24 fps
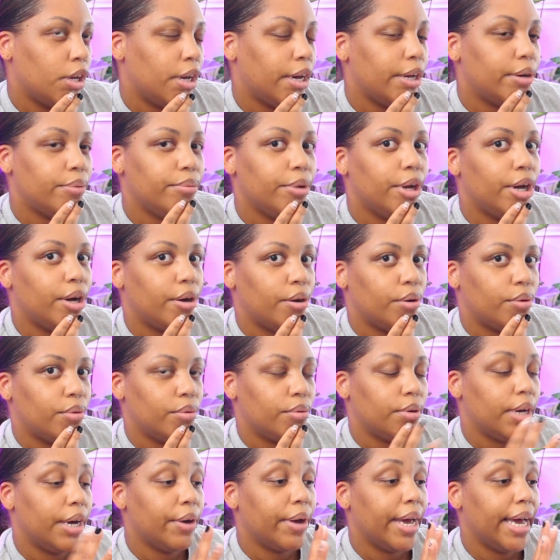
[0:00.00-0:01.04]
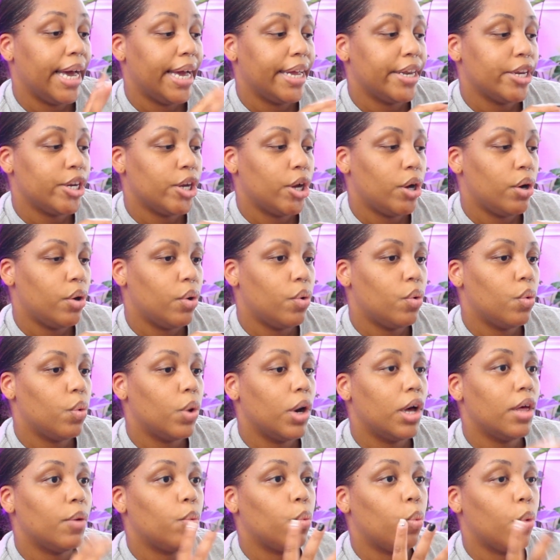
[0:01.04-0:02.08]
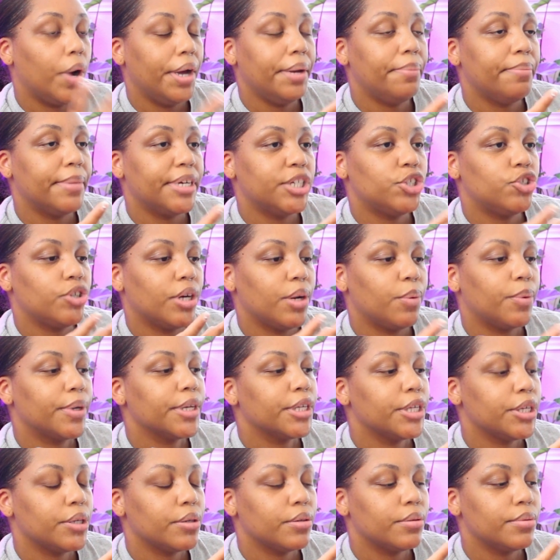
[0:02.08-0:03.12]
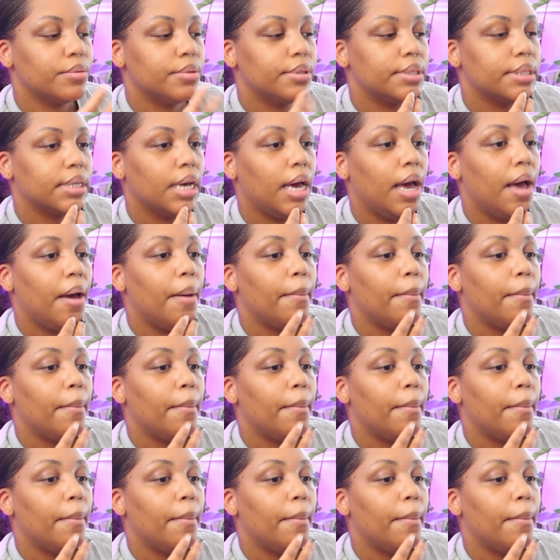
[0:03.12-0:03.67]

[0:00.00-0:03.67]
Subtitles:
I don't know. Okay, I know what mixture I want to use,